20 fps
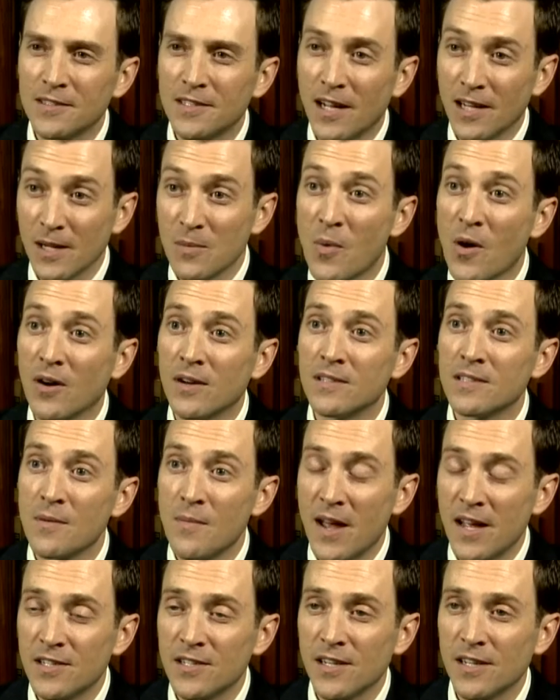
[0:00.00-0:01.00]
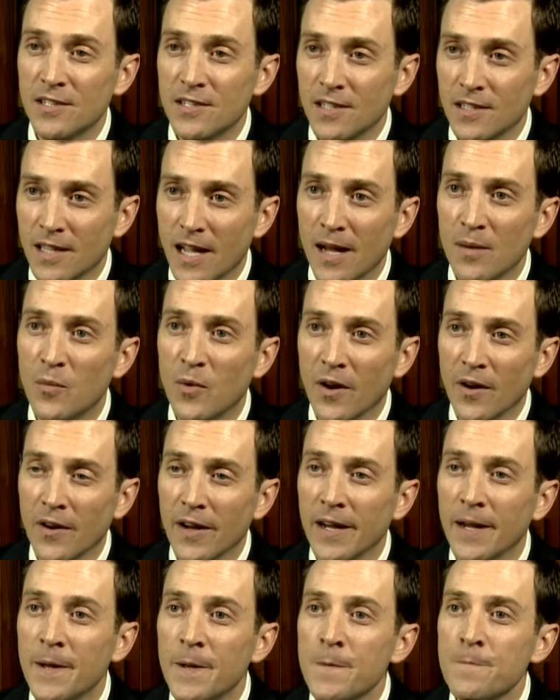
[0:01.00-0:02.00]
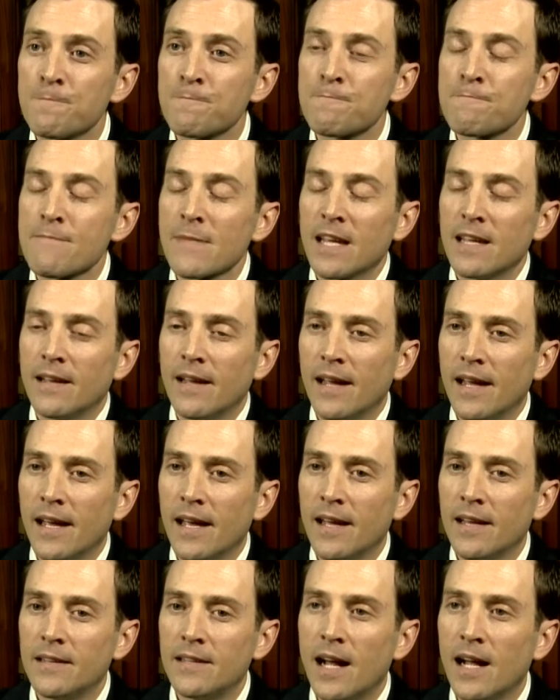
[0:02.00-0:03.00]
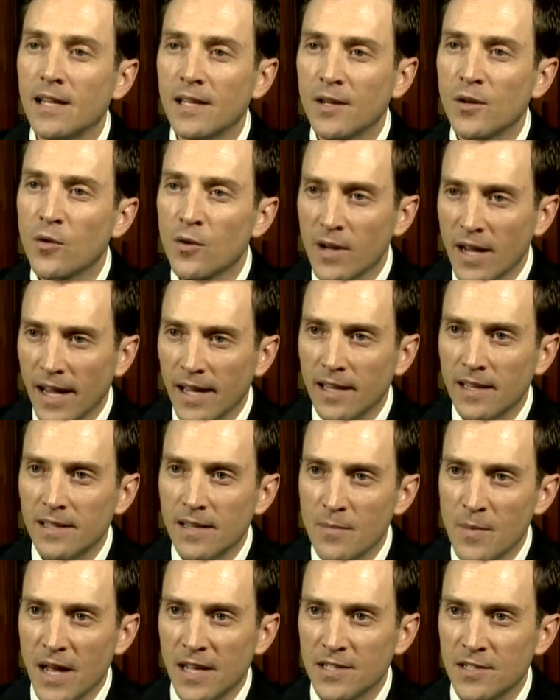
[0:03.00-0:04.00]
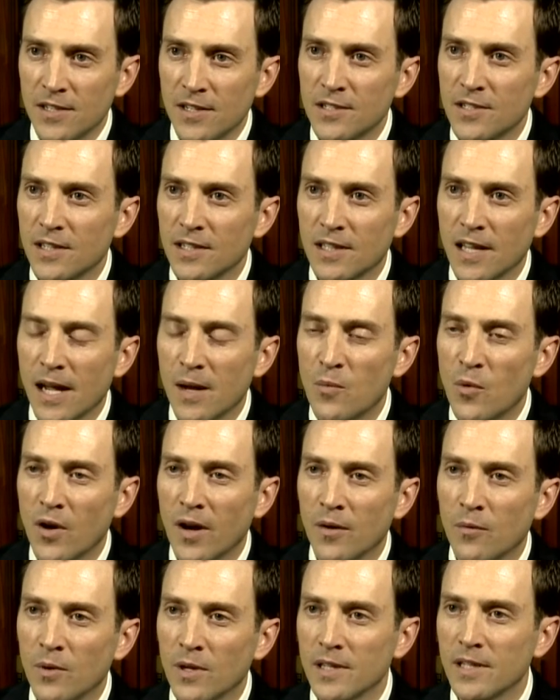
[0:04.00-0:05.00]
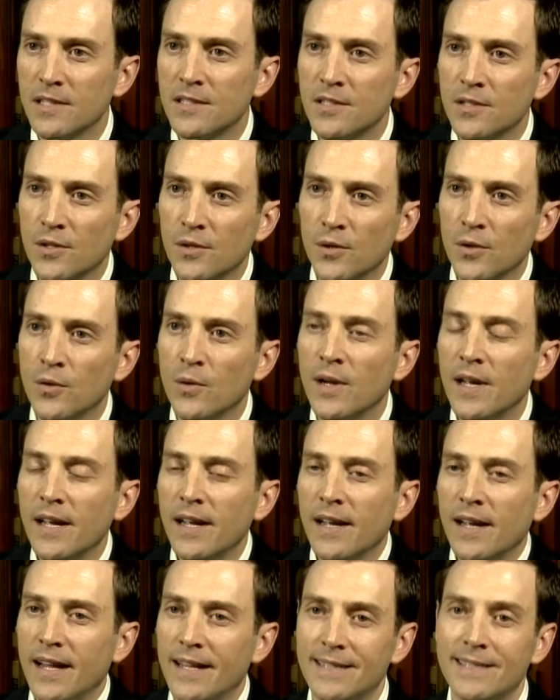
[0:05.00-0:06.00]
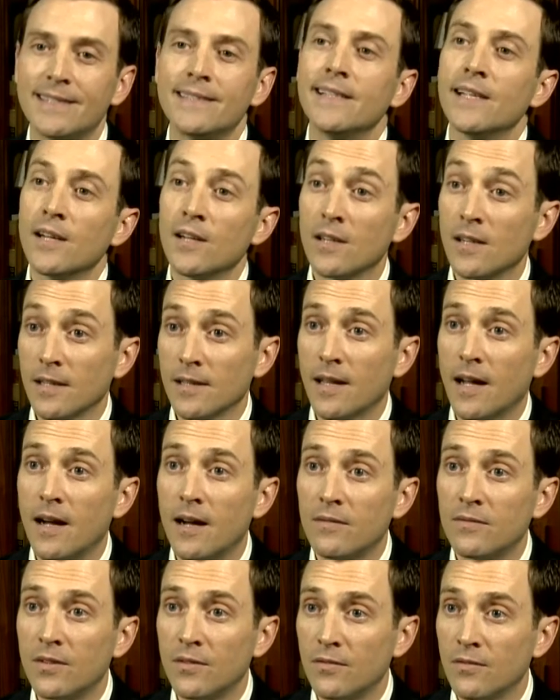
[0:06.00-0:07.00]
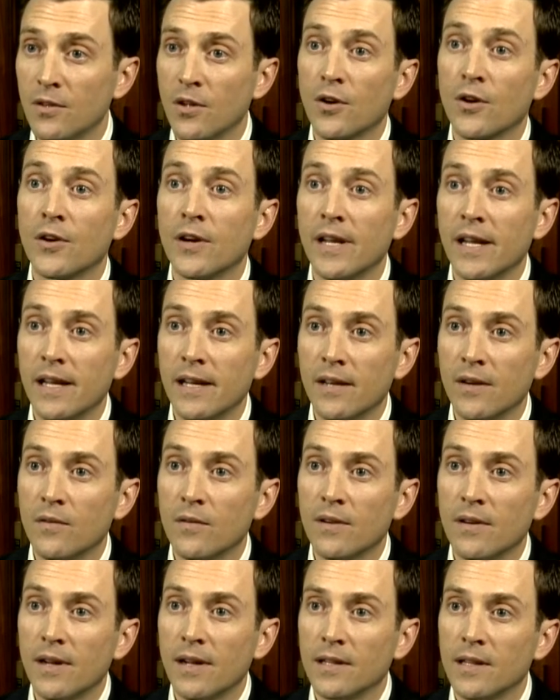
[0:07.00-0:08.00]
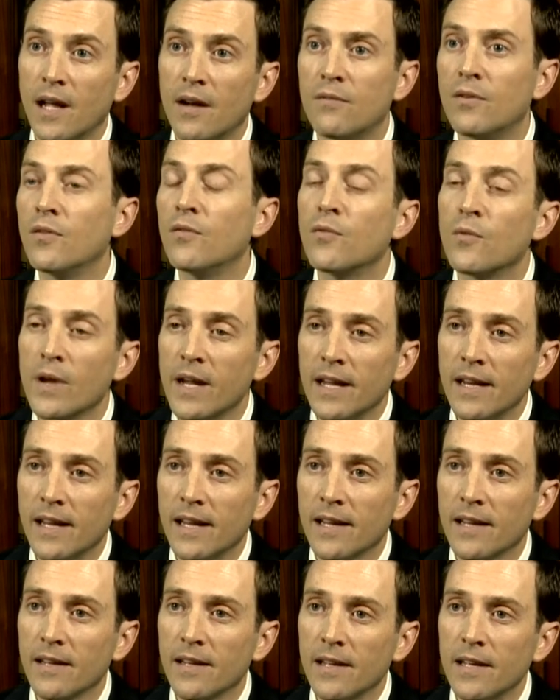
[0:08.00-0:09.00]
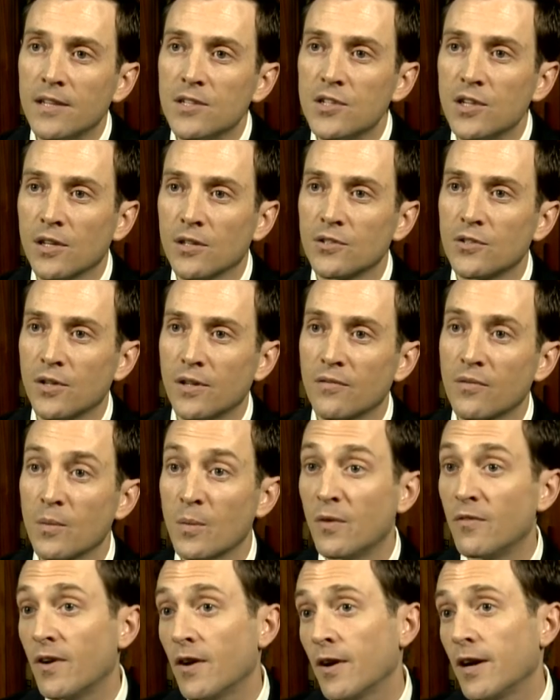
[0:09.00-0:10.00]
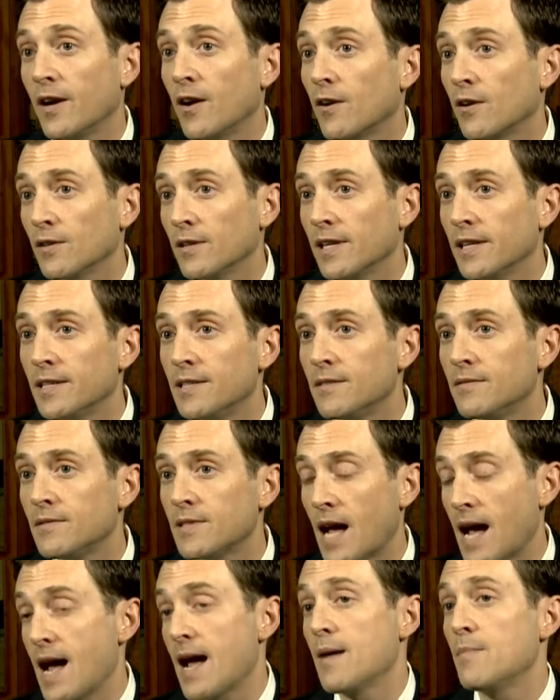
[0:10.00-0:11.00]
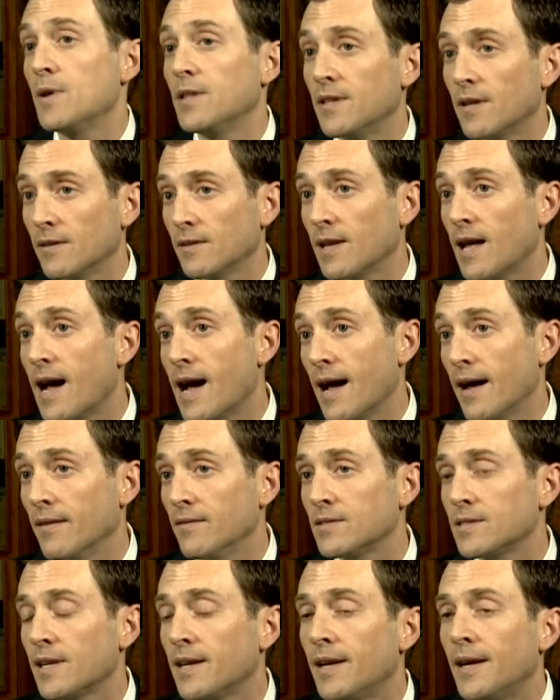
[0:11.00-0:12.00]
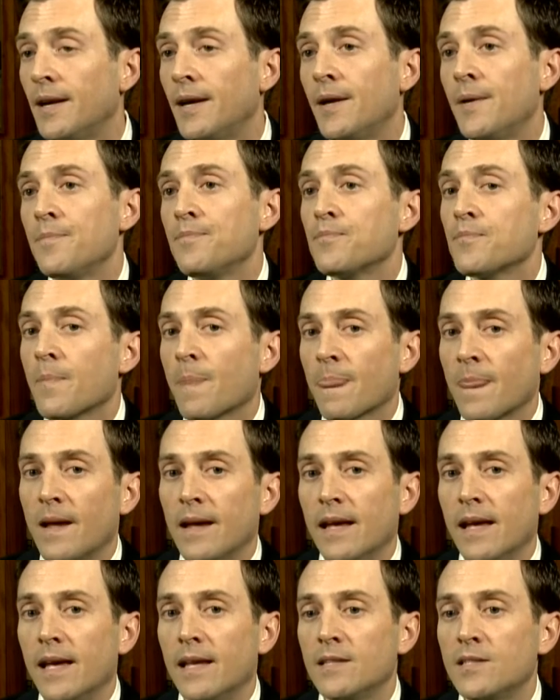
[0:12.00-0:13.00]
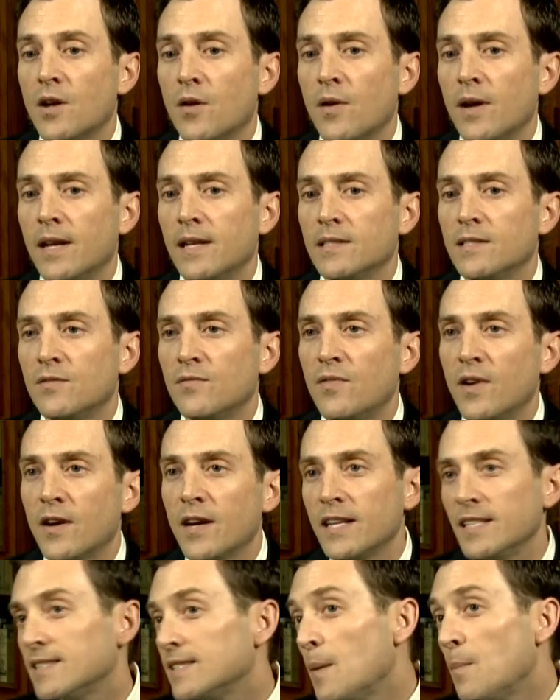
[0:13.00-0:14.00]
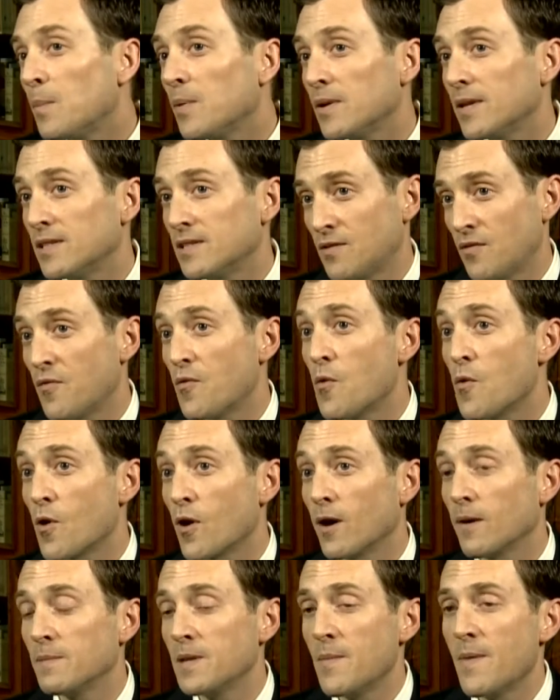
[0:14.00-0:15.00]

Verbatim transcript: Dolly Parton's Imagination Library. And Dolly created the Imagination Library really to instill a love of learning and a love of reading in children from a very early time in their lives. And so at its very simplest form, the